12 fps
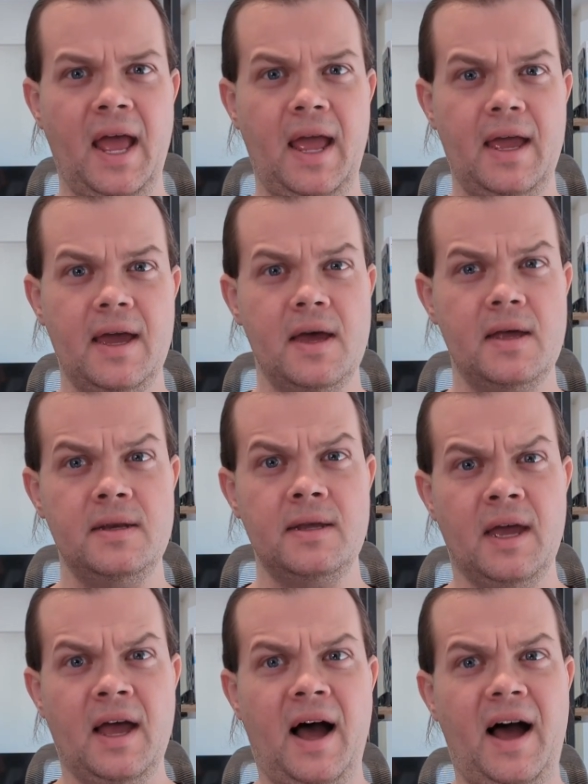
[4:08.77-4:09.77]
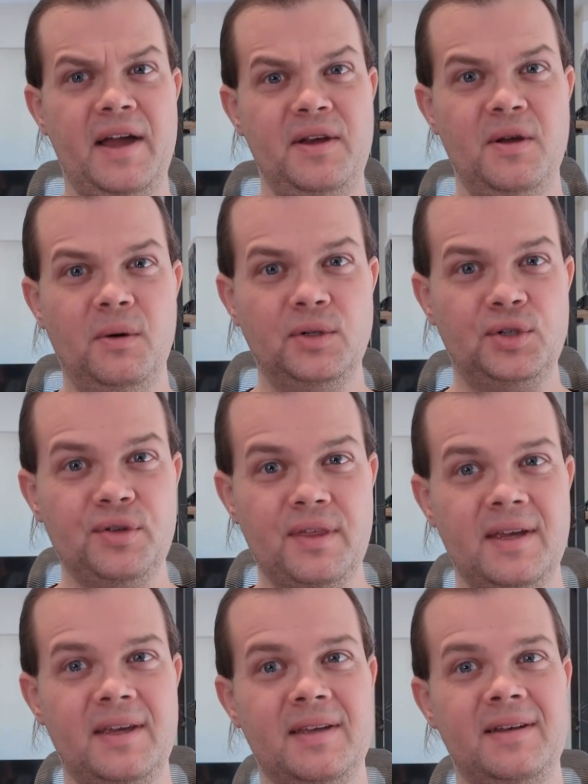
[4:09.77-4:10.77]
And I know what you're
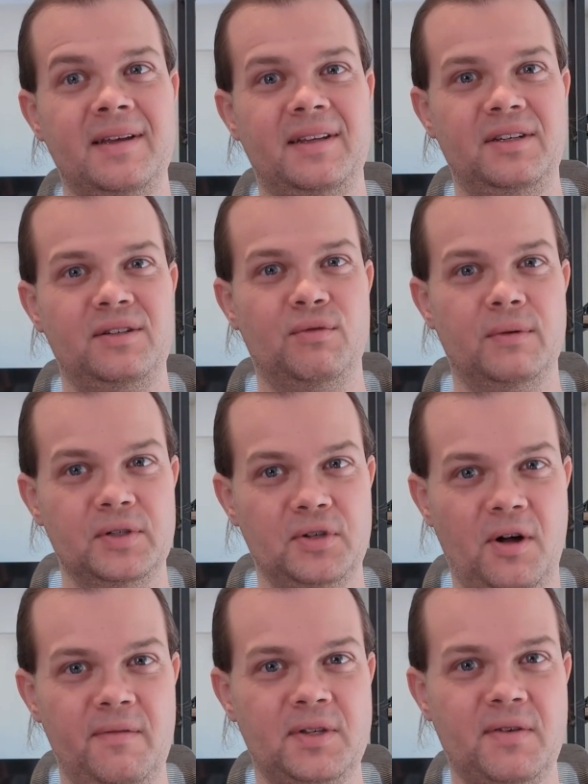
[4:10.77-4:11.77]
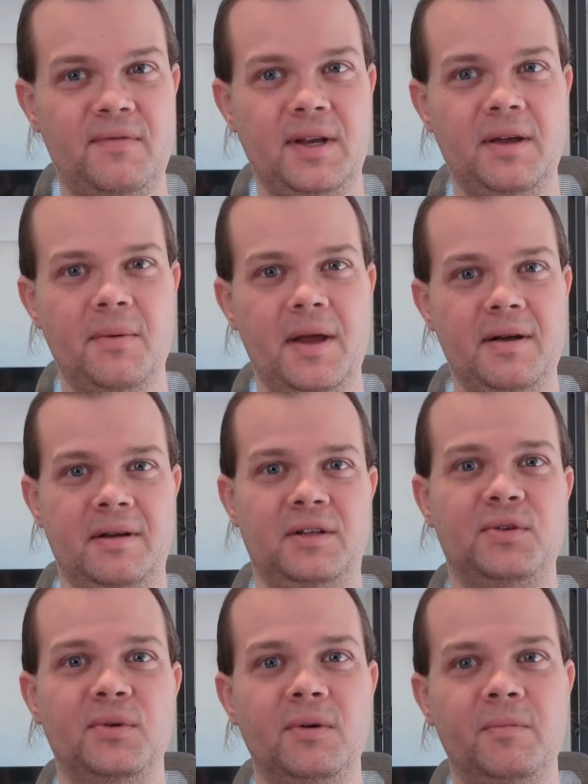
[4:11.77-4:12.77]
thinking, Resolve is a video
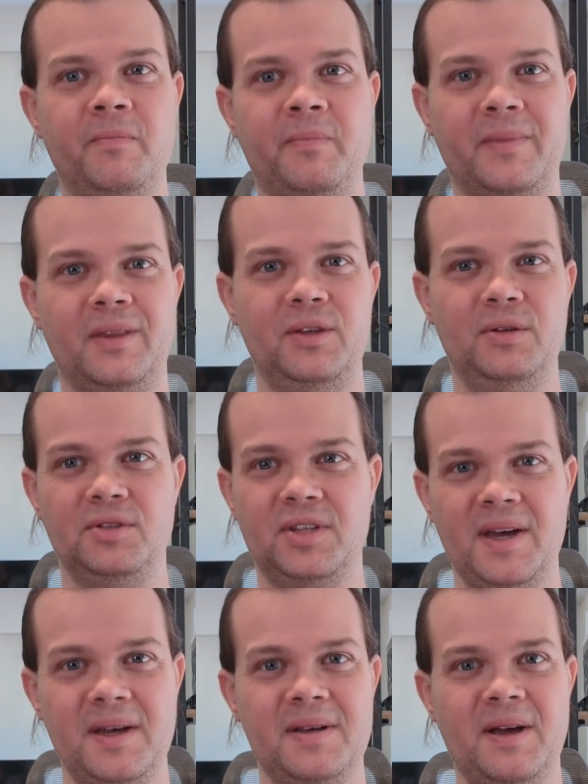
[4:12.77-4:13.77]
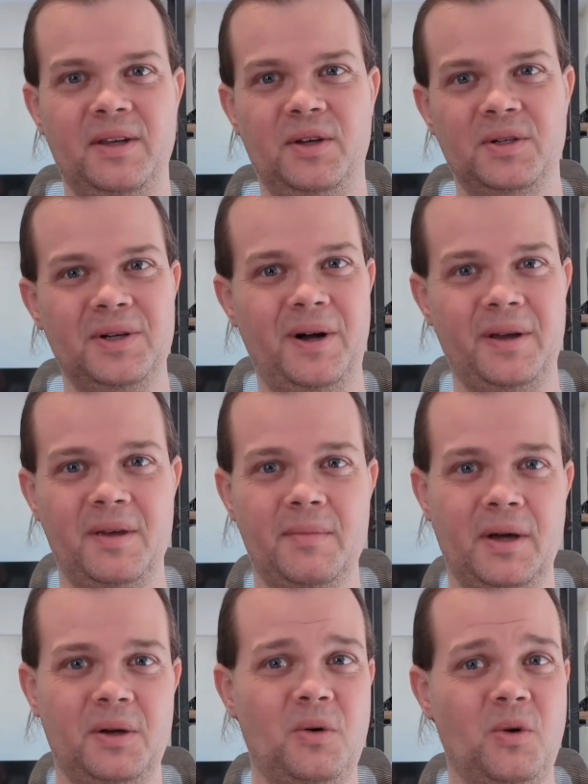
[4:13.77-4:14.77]
editing tool. You said you're talking
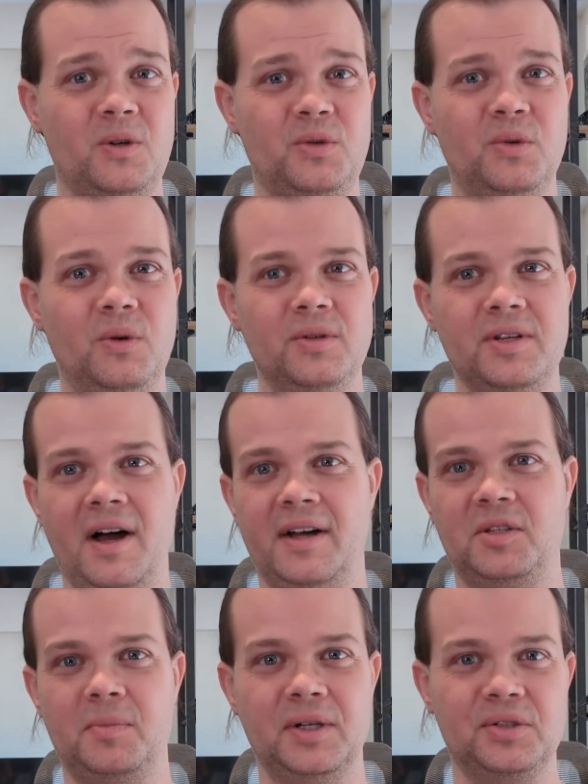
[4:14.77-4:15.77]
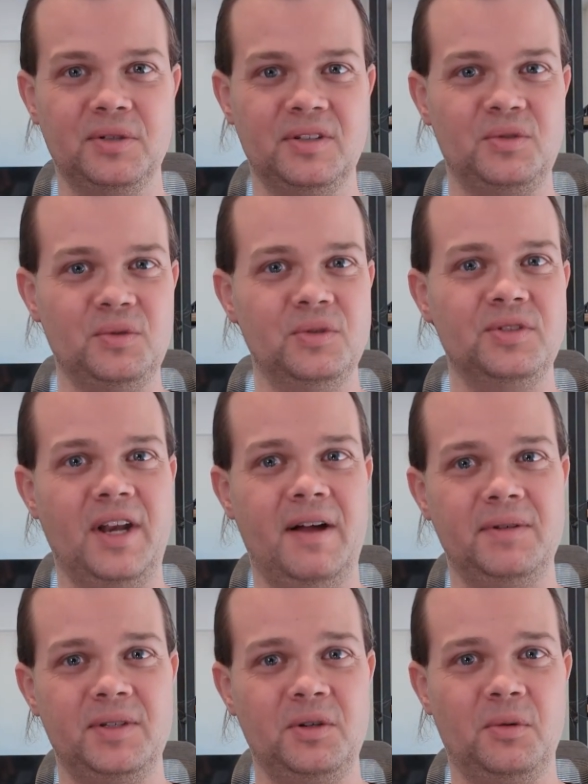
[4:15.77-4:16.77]
about core tools, not specialist tools that
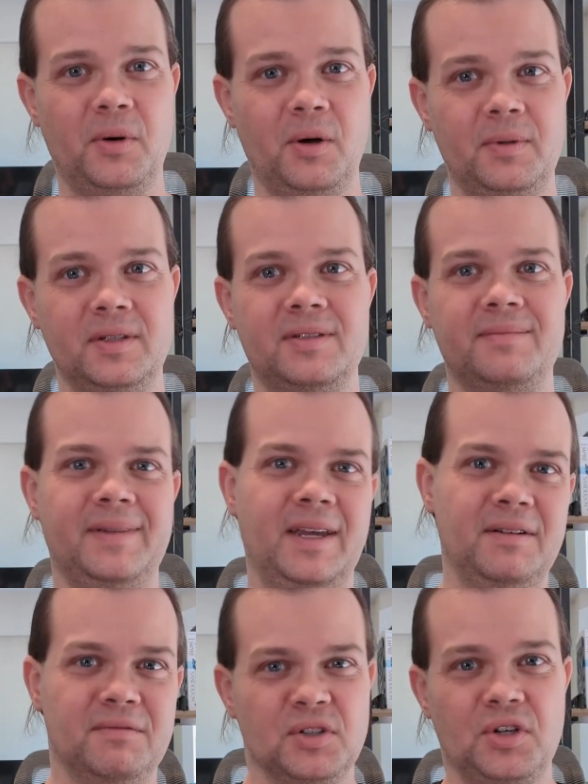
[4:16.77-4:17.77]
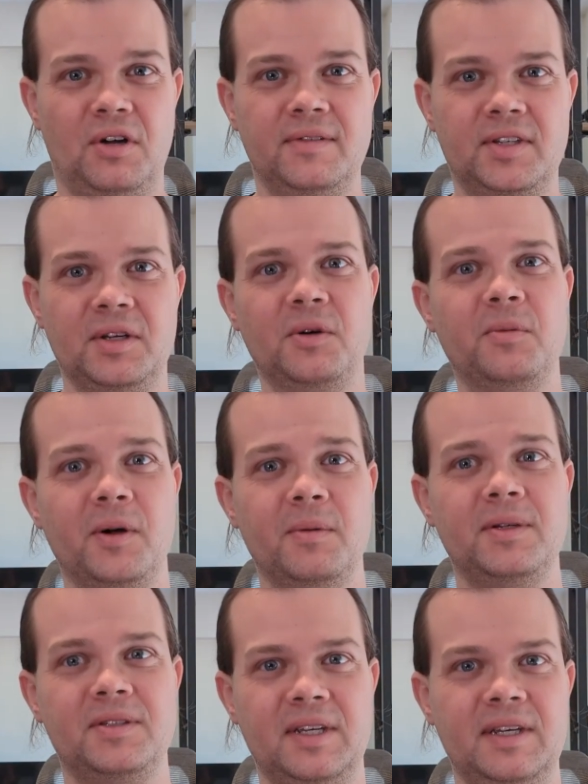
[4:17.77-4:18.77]
have a single purpose. And Resolve's single
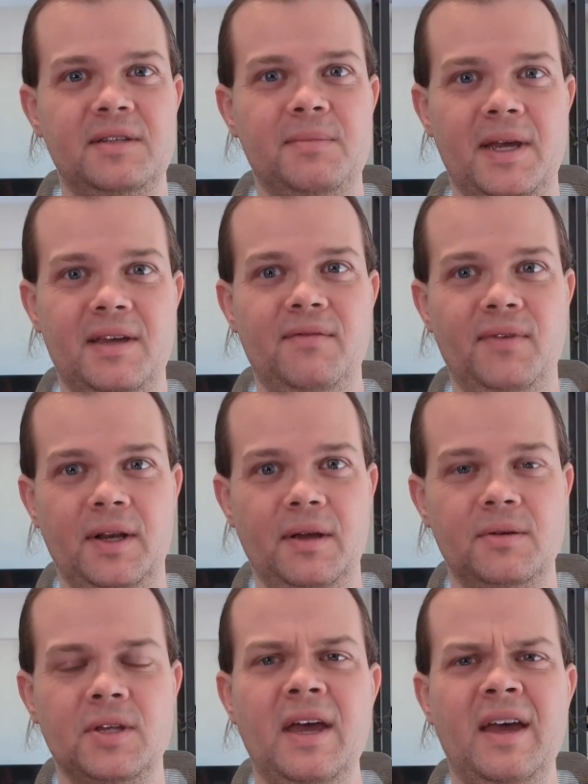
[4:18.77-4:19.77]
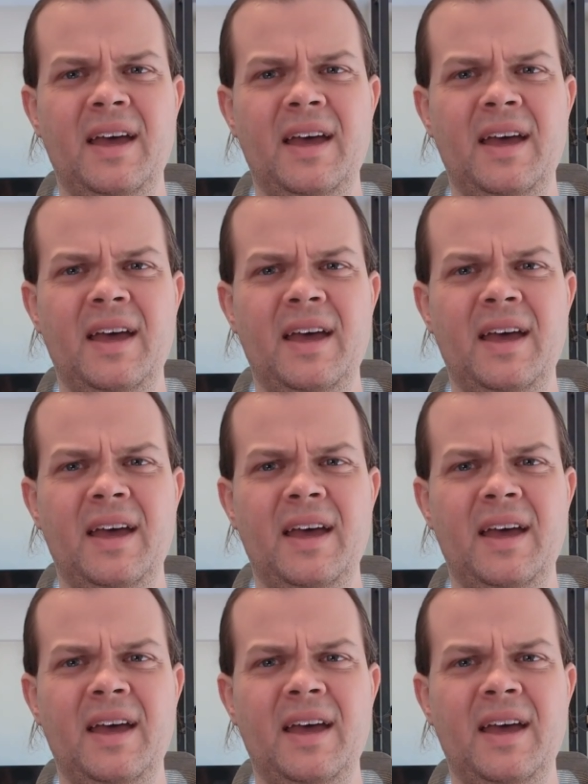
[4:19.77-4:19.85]
purpose is making videos.